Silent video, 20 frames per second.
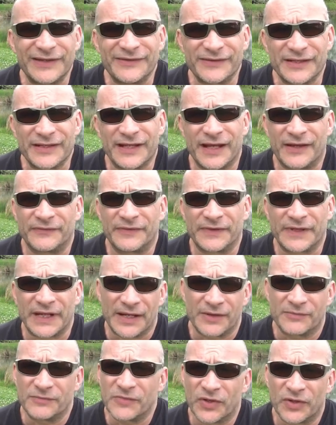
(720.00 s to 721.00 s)
at that for
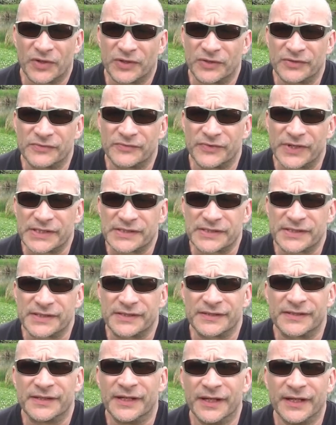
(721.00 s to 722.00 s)
now. I'm not going to risk
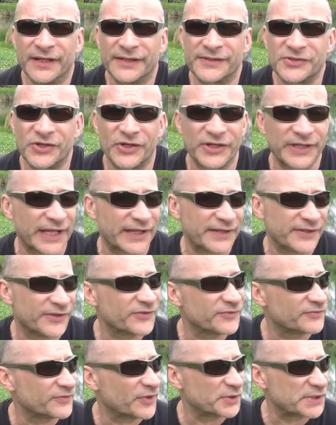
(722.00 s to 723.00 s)
trying to get the
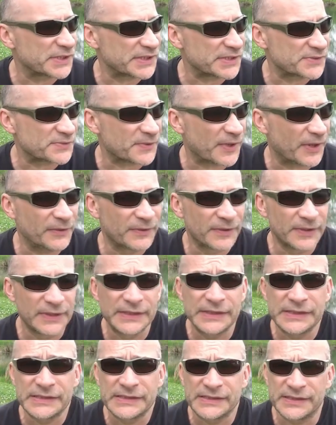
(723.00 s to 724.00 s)
other rod in as well,
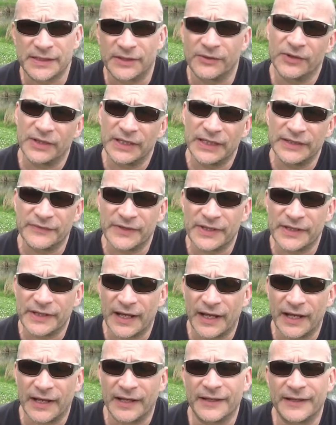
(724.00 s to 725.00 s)
so I'll leave it at
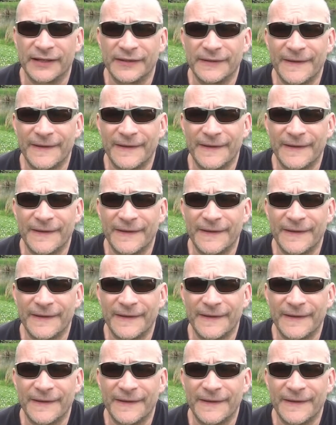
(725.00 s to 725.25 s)
that, and